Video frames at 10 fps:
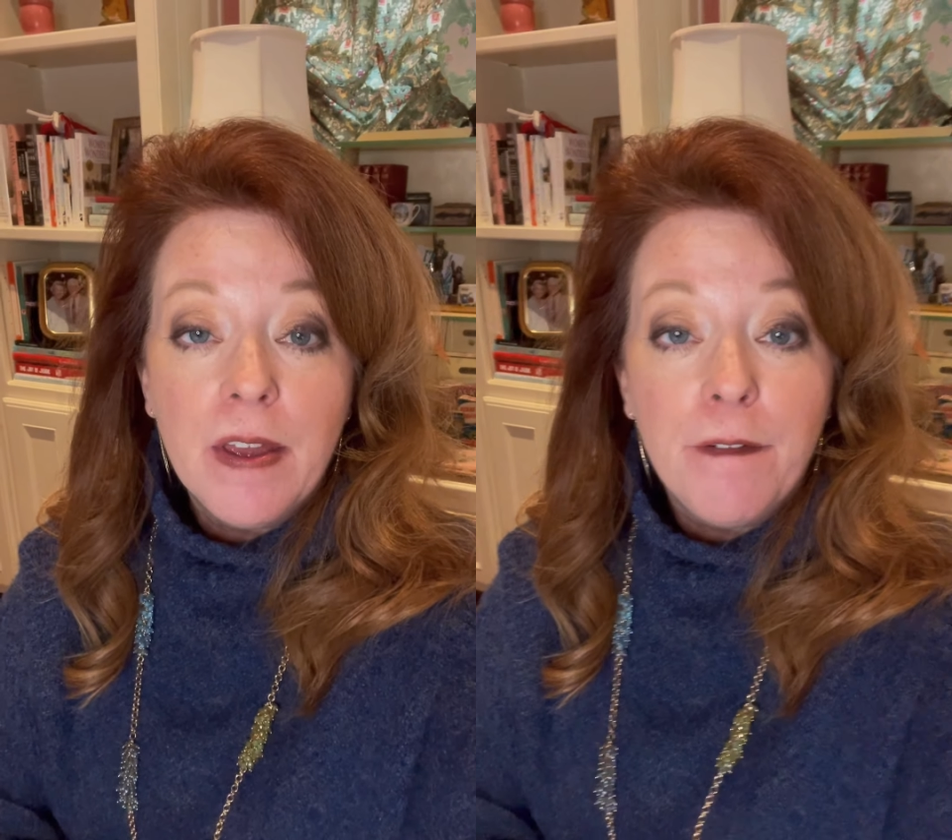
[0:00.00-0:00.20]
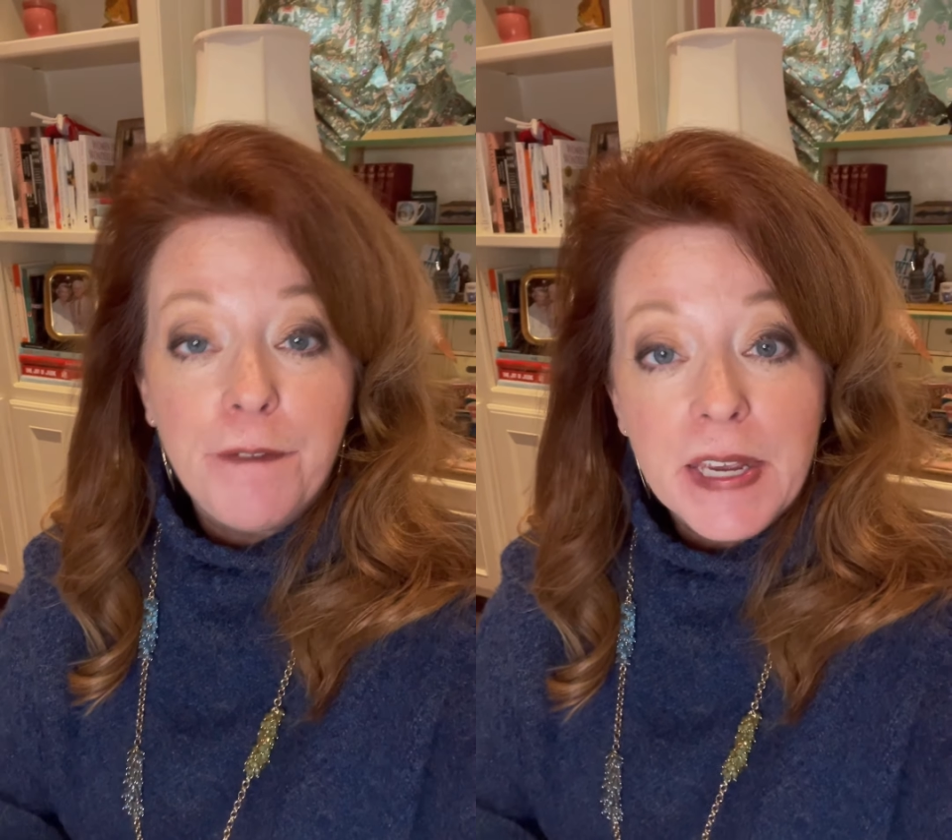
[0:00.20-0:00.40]

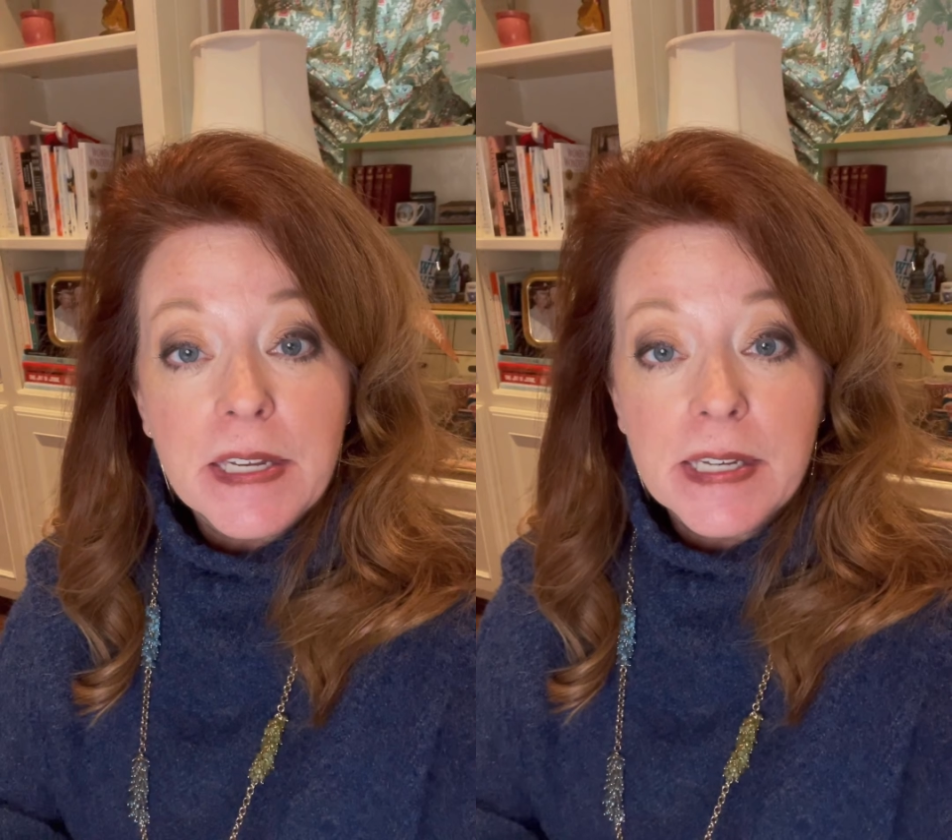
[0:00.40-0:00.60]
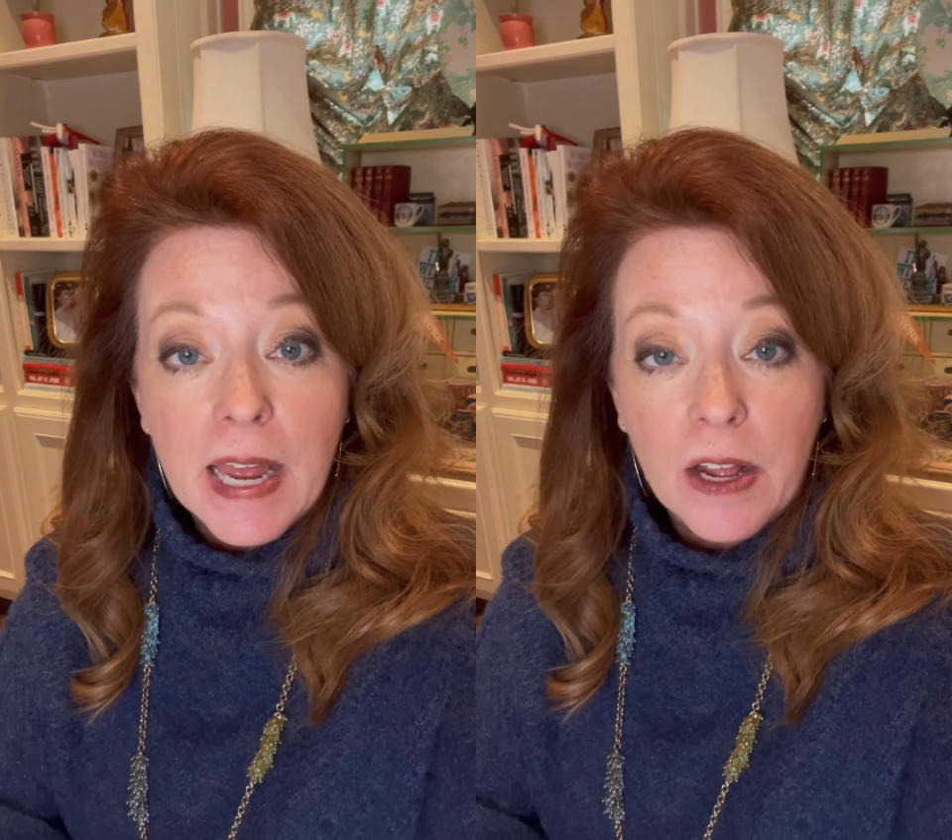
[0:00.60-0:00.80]
feed
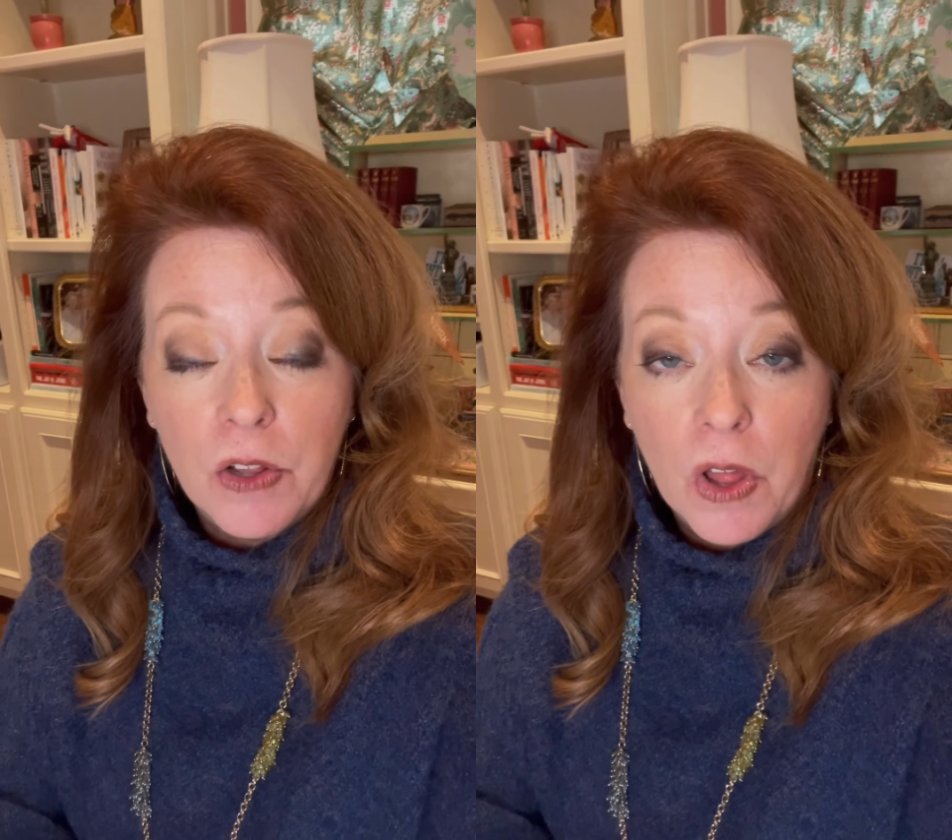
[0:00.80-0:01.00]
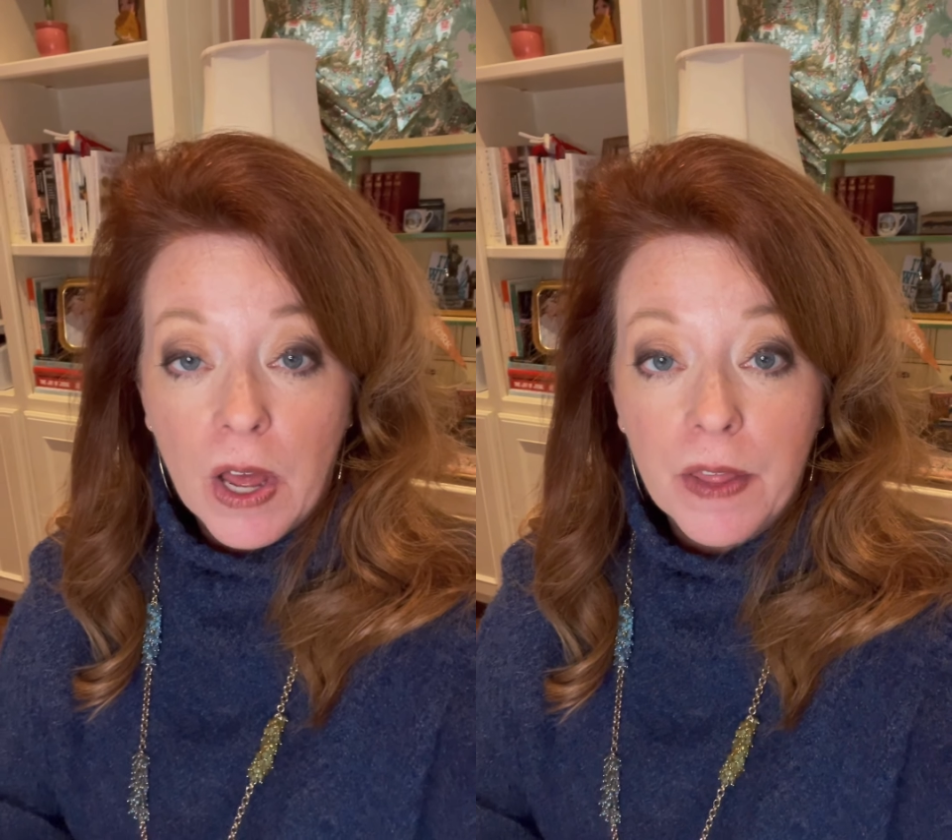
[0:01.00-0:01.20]
sack
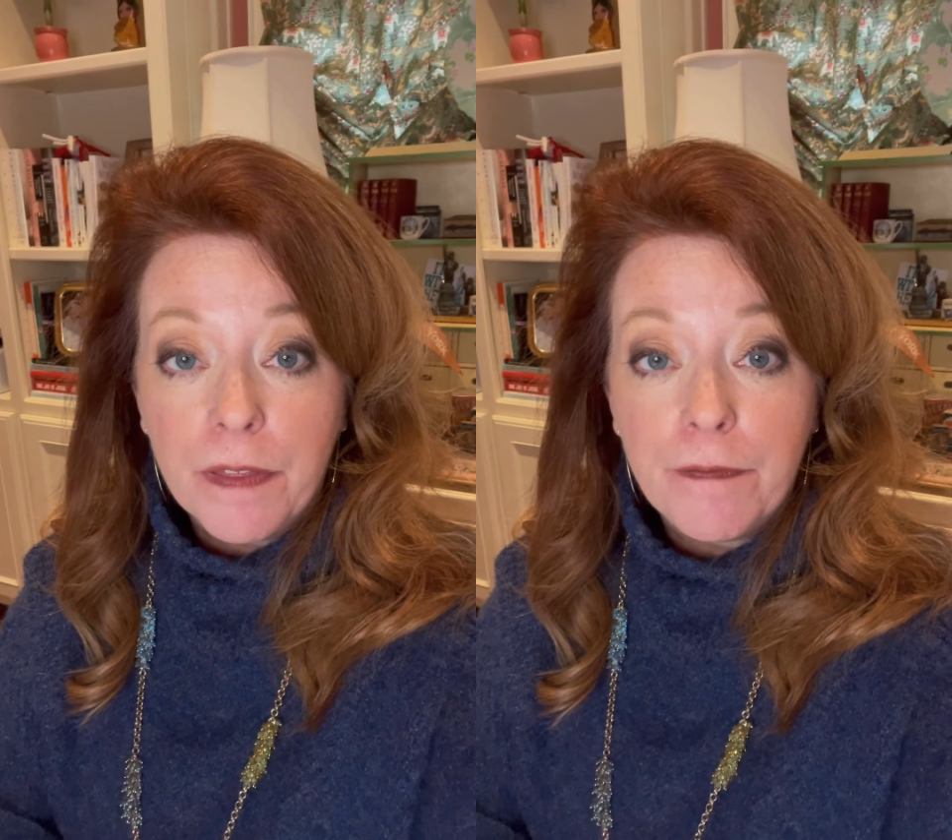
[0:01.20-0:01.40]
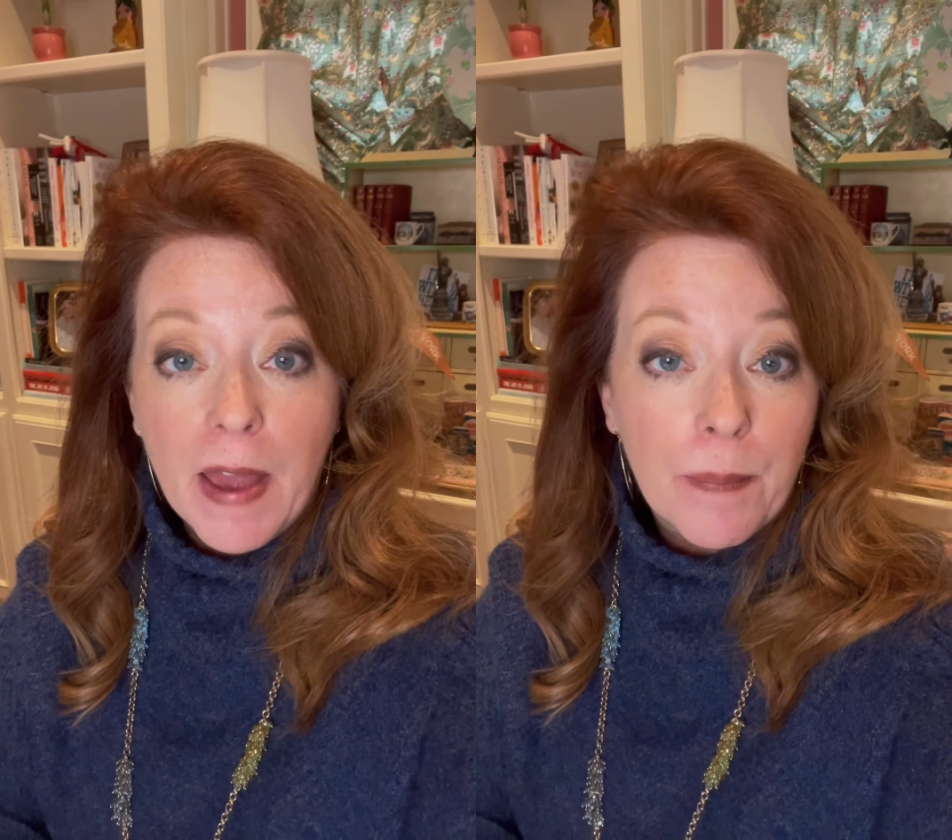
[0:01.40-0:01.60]
cloth
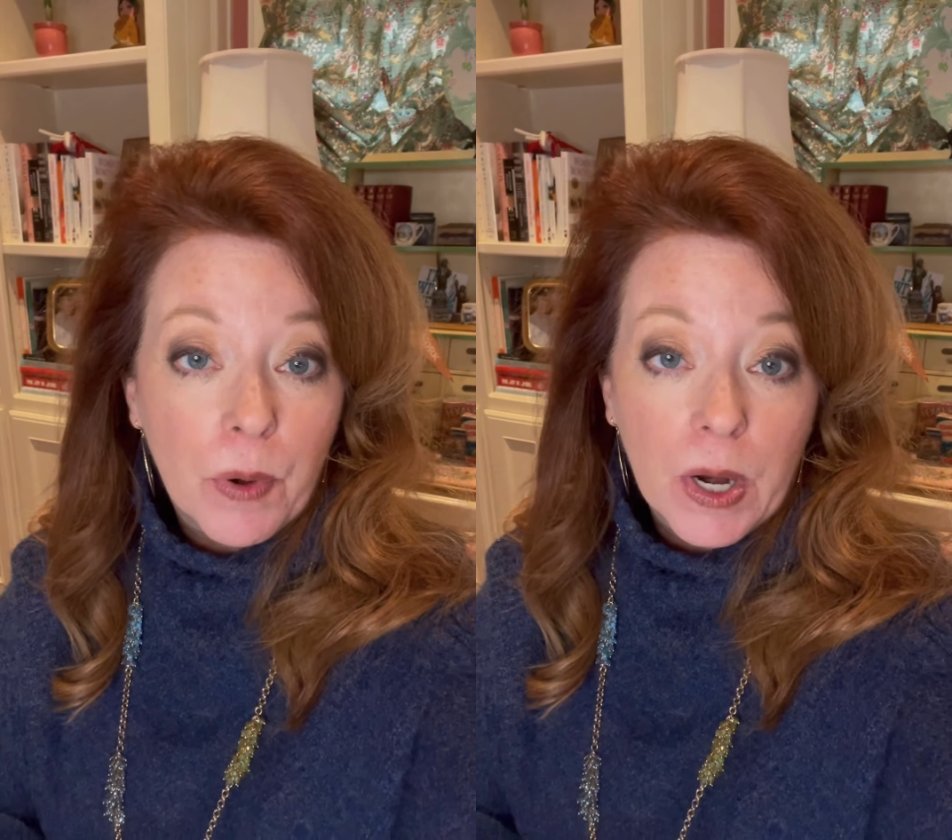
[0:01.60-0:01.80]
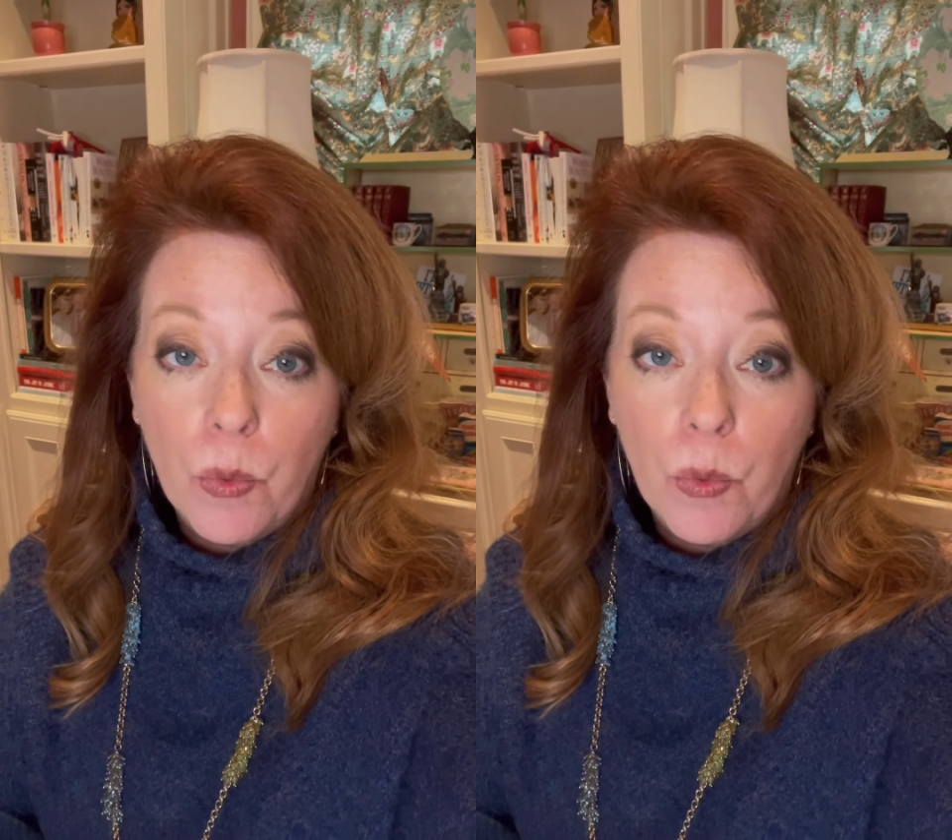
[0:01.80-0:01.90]
fabric,